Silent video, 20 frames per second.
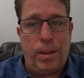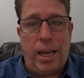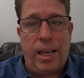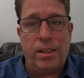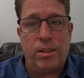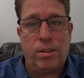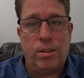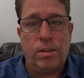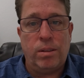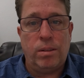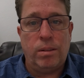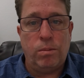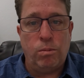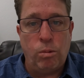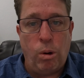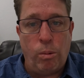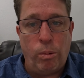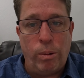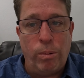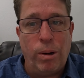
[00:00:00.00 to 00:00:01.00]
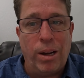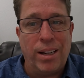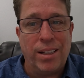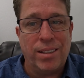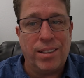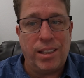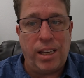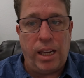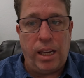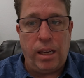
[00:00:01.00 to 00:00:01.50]
That's what we want to
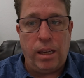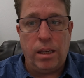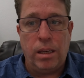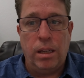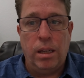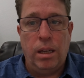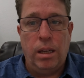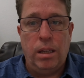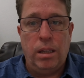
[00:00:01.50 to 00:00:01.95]
see.